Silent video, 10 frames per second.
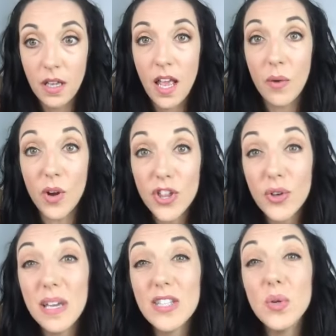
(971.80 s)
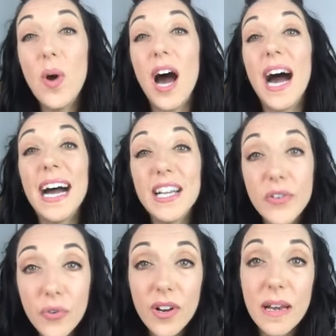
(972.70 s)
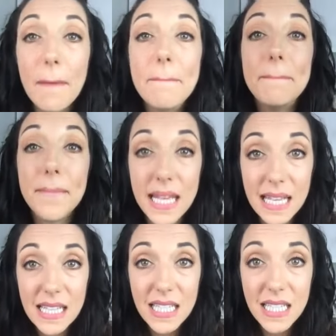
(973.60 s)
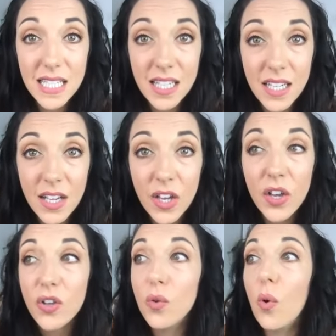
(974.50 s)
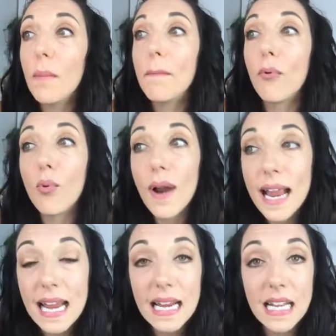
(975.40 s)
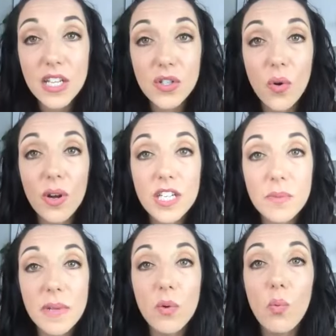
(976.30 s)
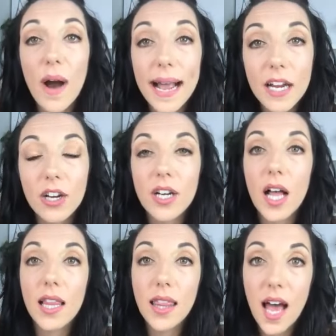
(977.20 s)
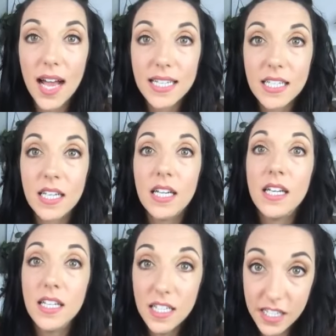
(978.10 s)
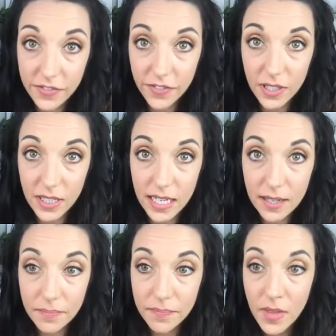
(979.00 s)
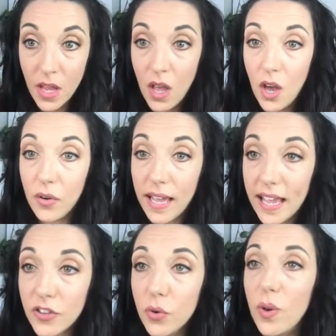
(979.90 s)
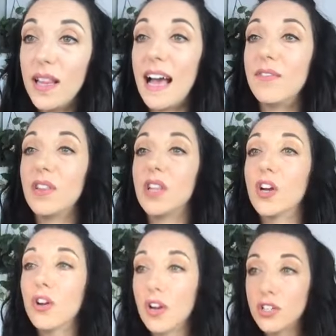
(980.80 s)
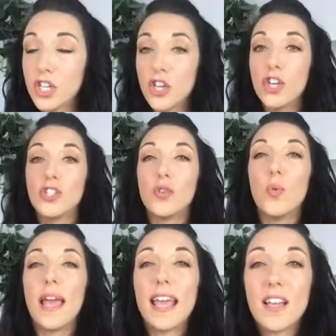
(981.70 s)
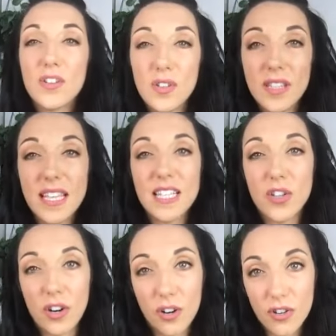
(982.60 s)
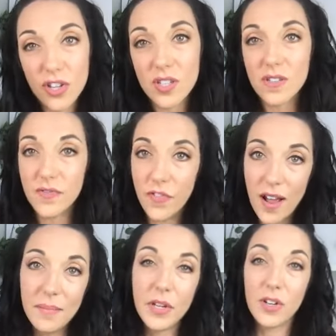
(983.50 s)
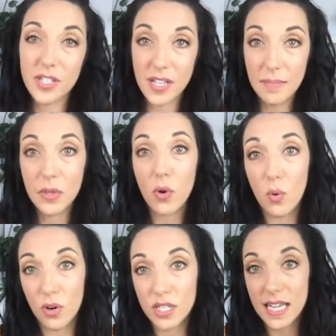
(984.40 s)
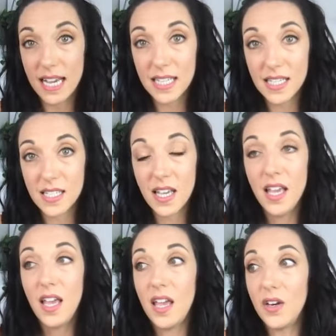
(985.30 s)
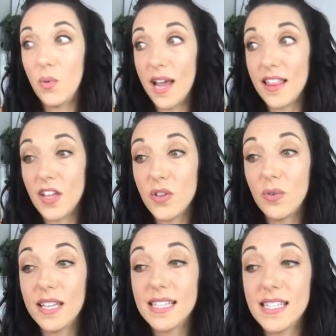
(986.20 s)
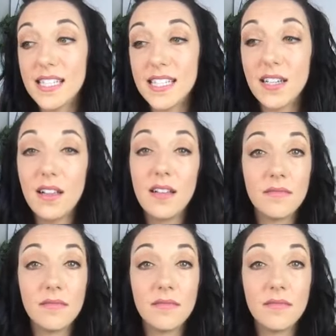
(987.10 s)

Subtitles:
Once you get to 100 beads, your brain is going to be wired a lot differently. Okay, and you will have learned to handle these urges from your subcortex in a way that you can still